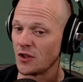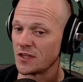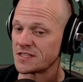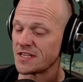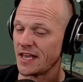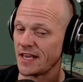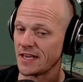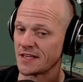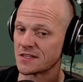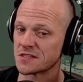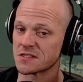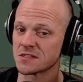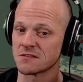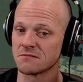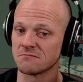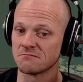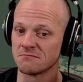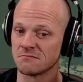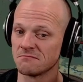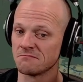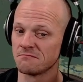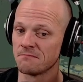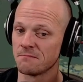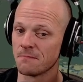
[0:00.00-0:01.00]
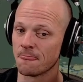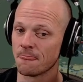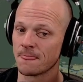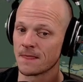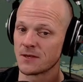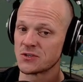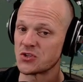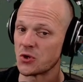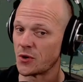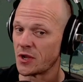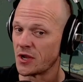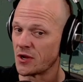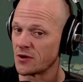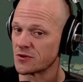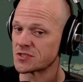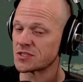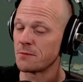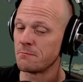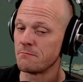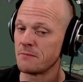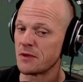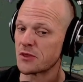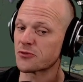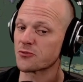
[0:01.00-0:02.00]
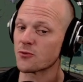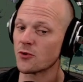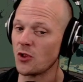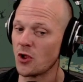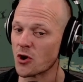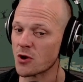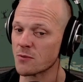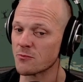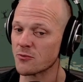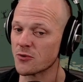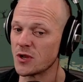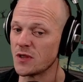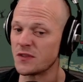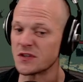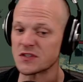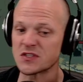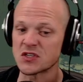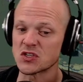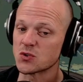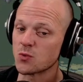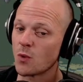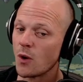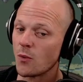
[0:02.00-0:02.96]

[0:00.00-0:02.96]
takes. So here's the Mithril Armory. This is what